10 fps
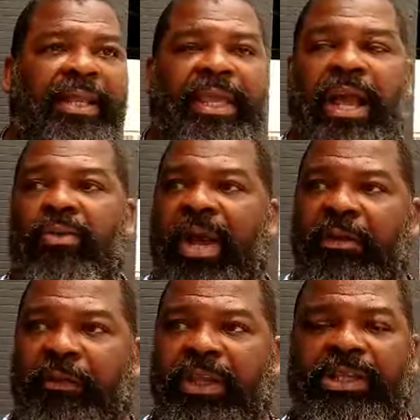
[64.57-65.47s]
and get
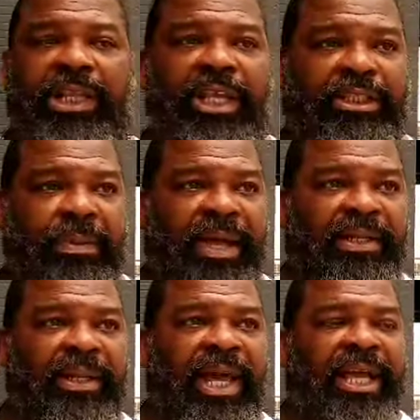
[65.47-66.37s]
ready for these things,
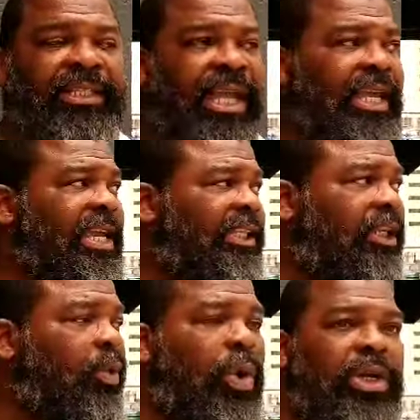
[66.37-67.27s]
man, and take
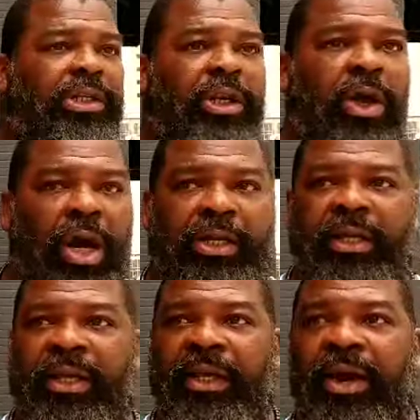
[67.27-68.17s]
heed to the word of the Lord,
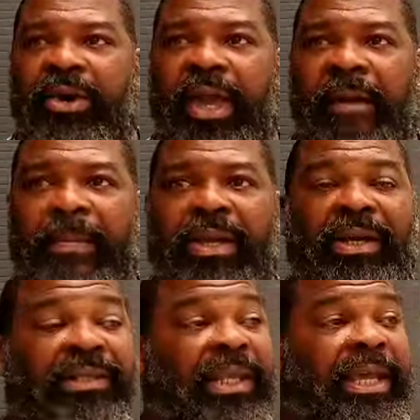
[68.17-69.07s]
okay,
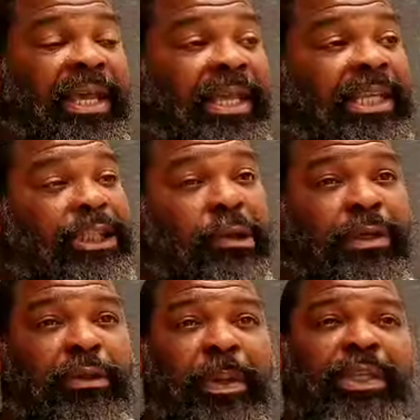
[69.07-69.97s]
because
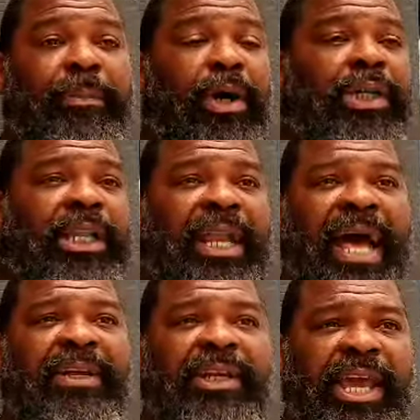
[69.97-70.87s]
Scripture speaks about in the
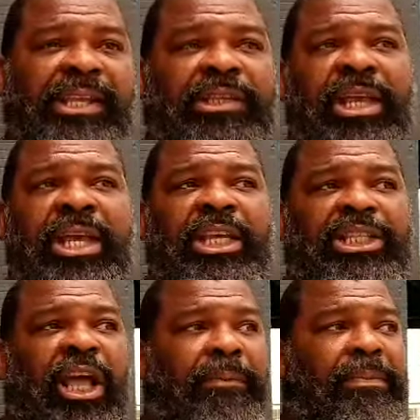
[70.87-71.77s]
latter days,
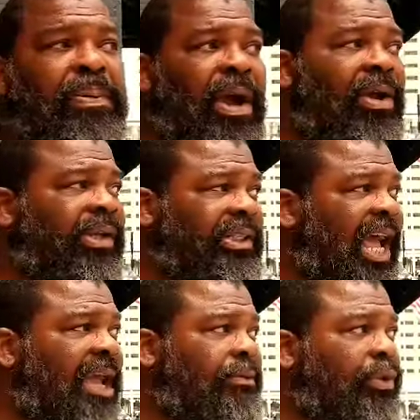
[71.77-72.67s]
it shall be perilous
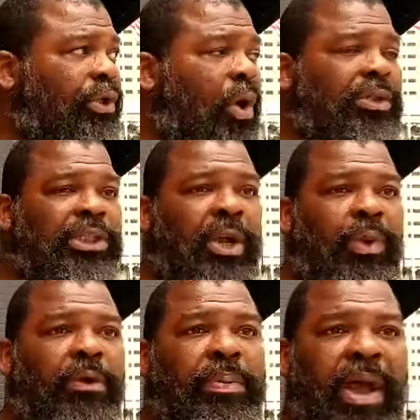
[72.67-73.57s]
times. When you go into
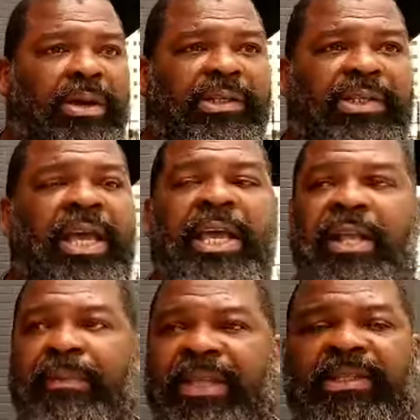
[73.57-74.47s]
that word perilous,
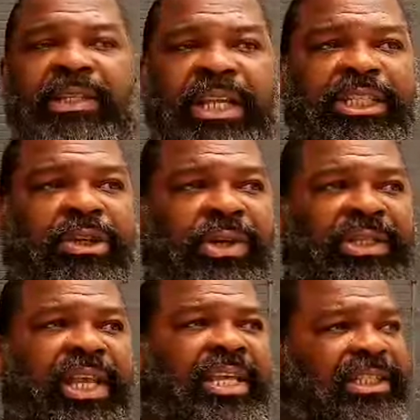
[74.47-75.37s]
it means
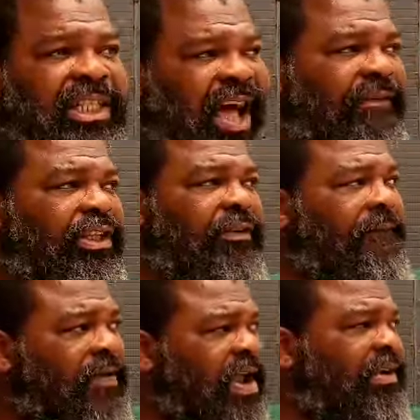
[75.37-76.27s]
dangerous, savage,
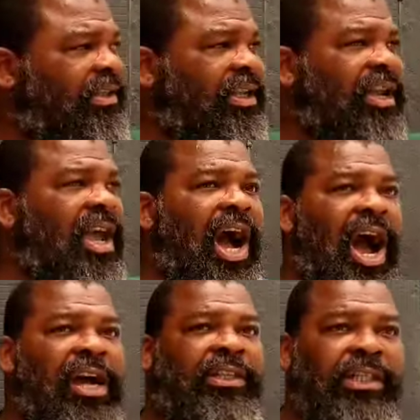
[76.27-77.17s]
fierce,
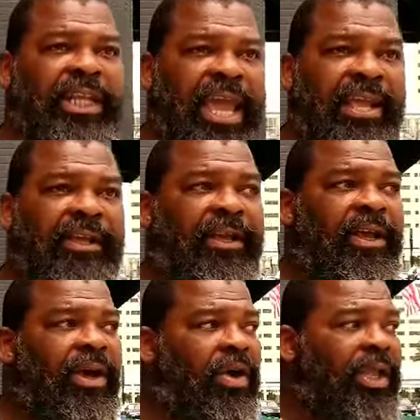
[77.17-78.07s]
hard to take,
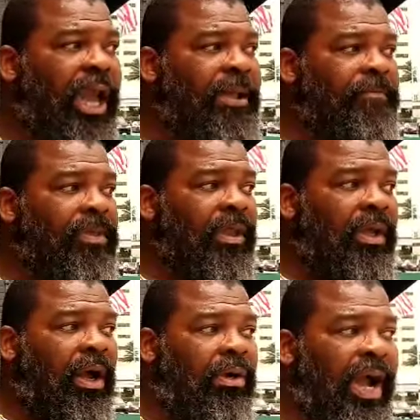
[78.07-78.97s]
okay?
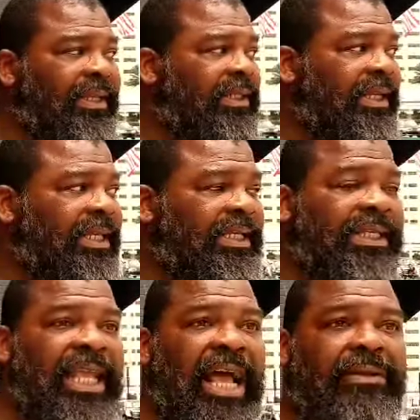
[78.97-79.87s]
All right? And these
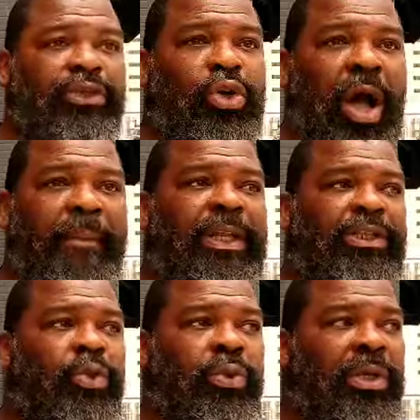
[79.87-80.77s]
are the times that you're coming
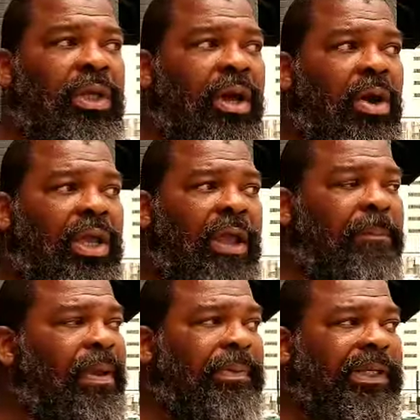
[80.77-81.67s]
into,
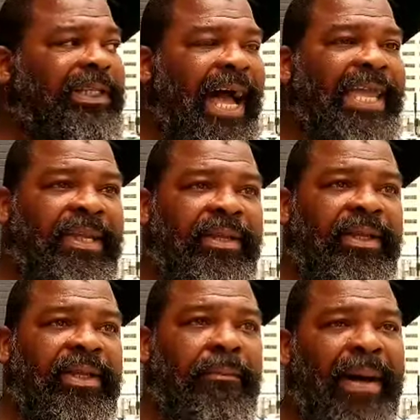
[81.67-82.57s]
okay? People dying,
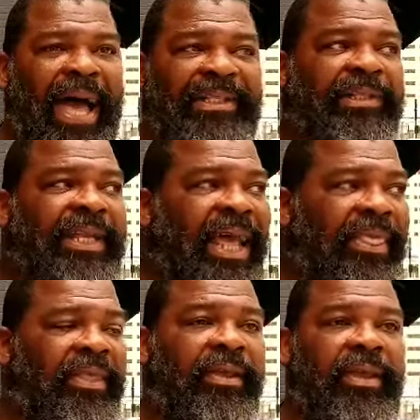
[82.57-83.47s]
mass
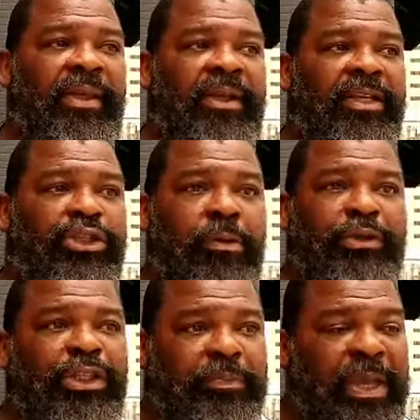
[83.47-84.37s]
death. The
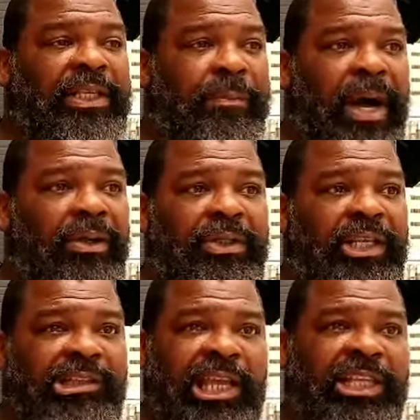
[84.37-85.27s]
Scripture speaks about
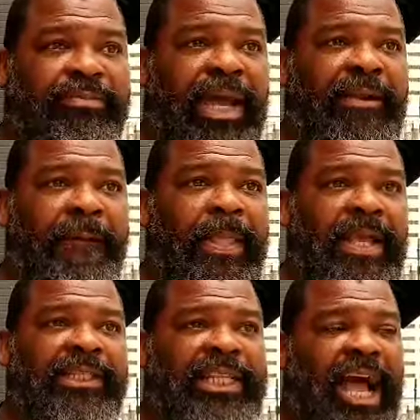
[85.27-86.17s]
these things, man.
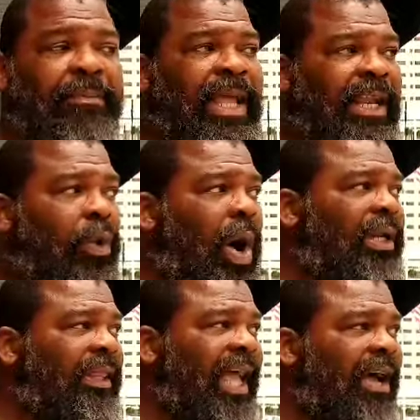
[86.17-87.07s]
Psalm
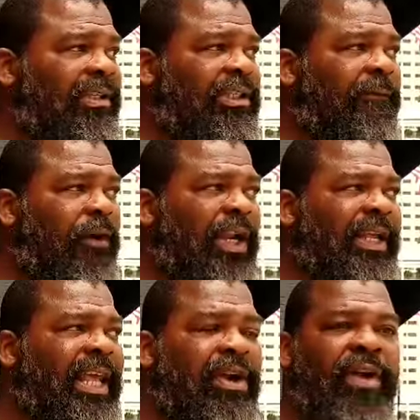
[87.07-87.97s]
91, 1,000 shall
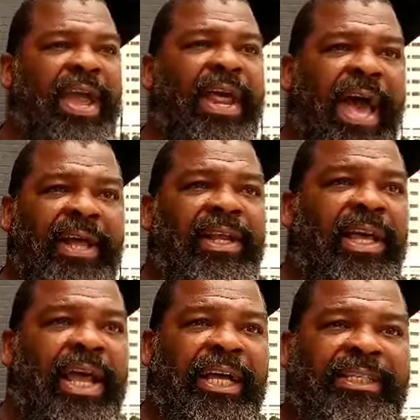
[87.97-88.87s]
fall at thy right hand,
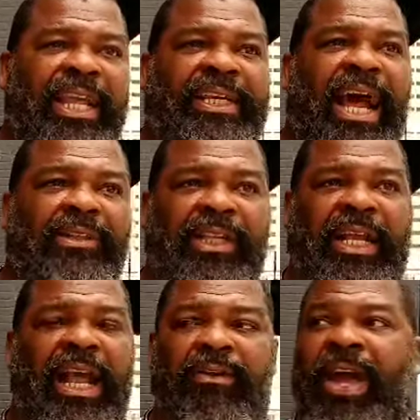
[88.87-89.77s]
and 10,000
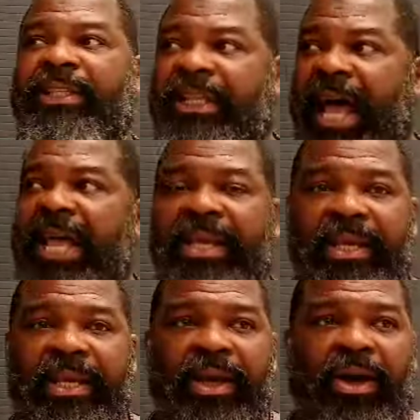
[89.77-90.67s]
at thy right side,
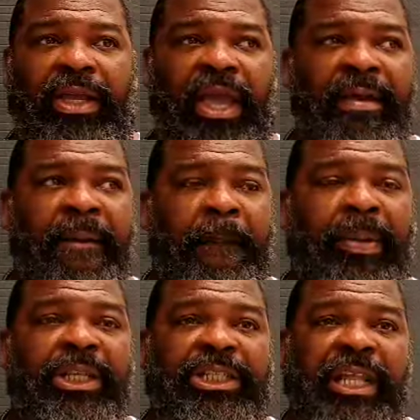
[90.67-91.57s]
okay?
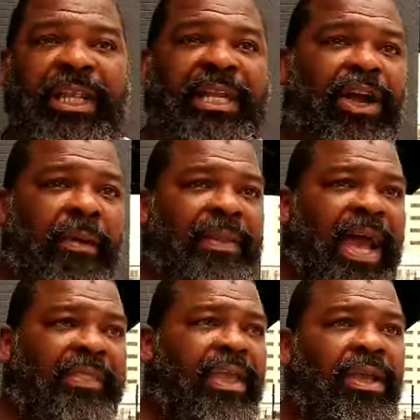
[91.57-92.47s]
But it shall not come
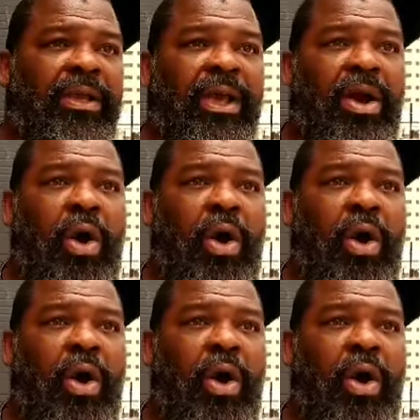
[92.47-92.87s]
nigh thee.